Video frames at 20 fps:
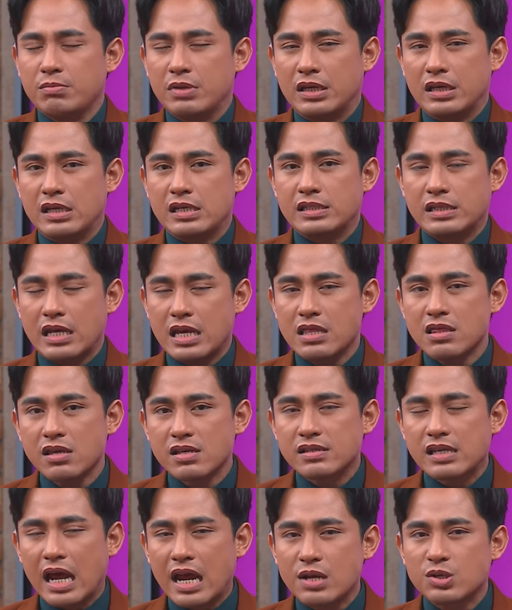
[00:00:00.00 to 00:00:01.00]
Because in
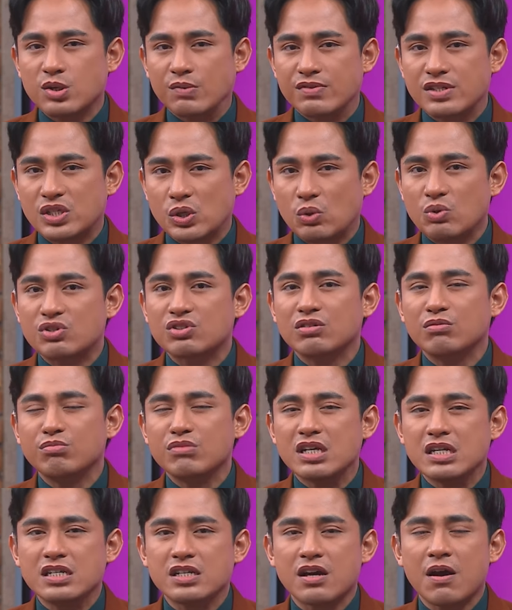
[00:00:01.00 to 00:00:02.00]
this age of social
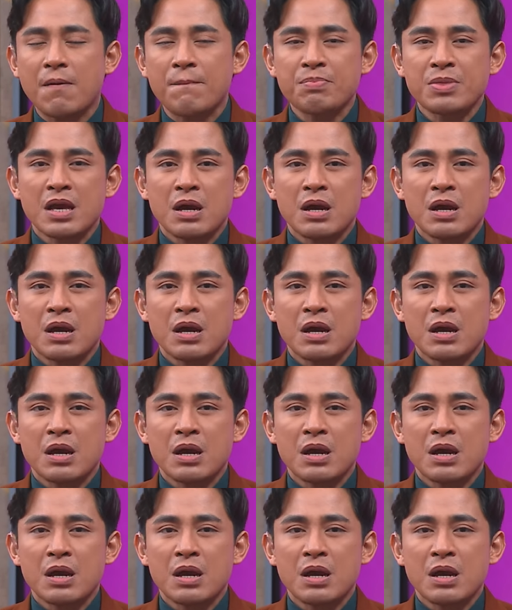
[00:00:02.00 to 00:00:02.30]
media,